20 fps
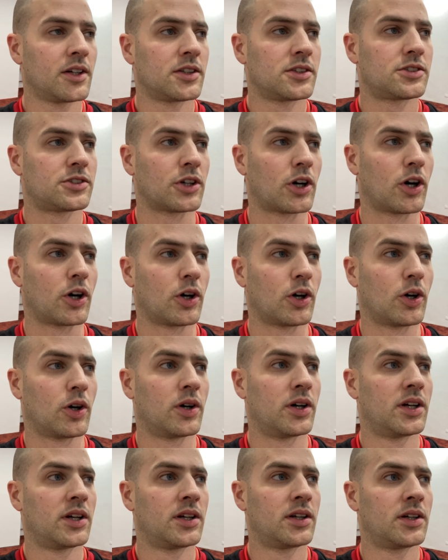so
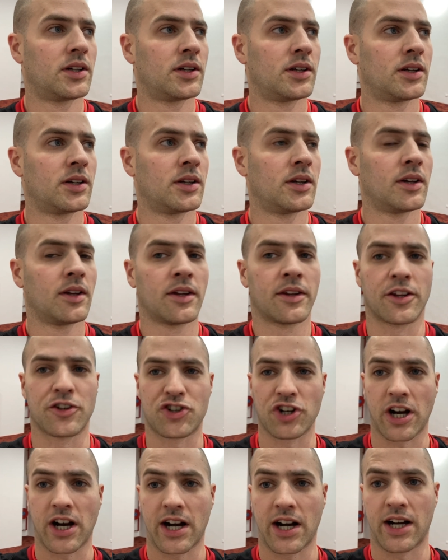the
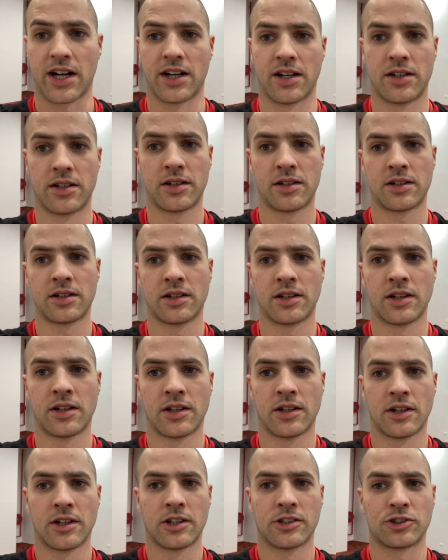draw.
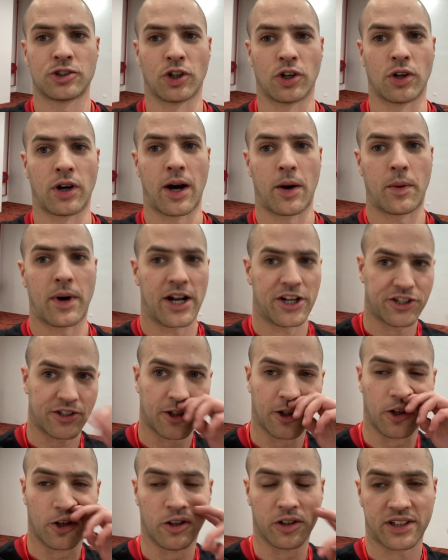So I watched
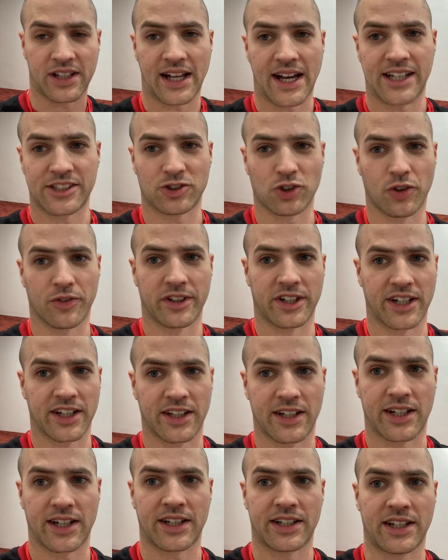the whole class over again
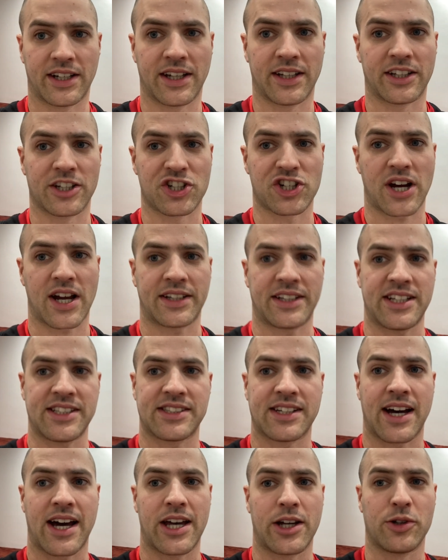already, and the Chinese
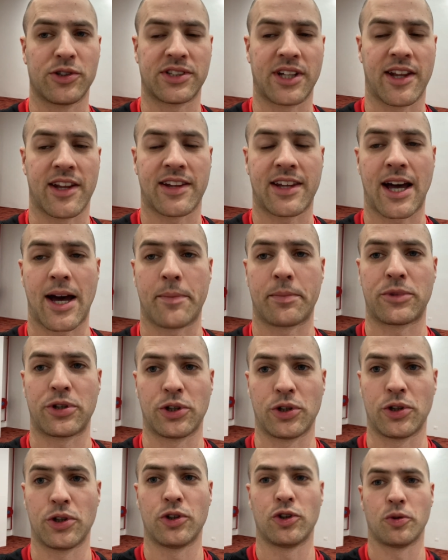guy who's in the top
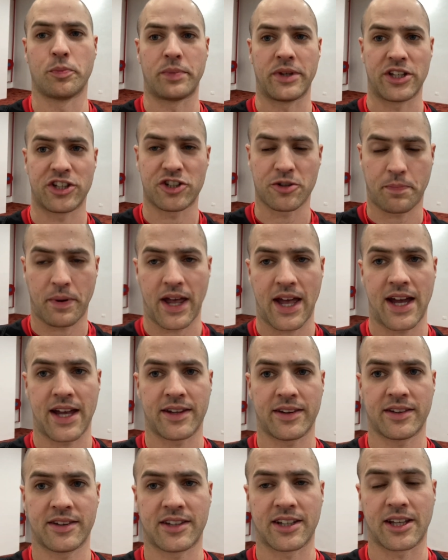two, who beat
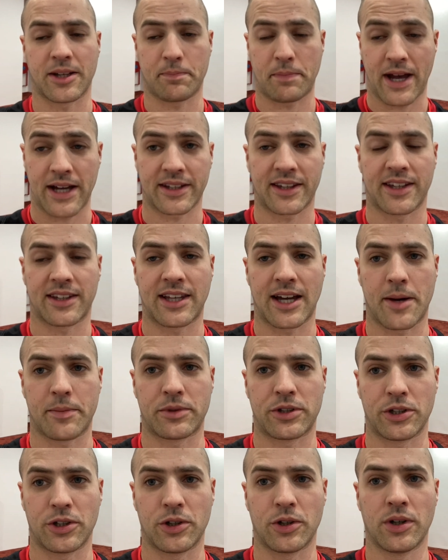Japan to get back to the top
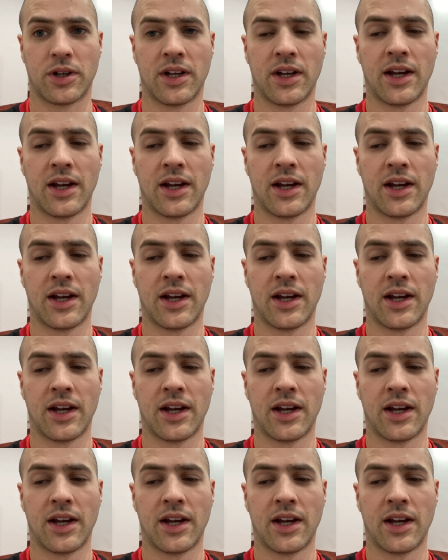two,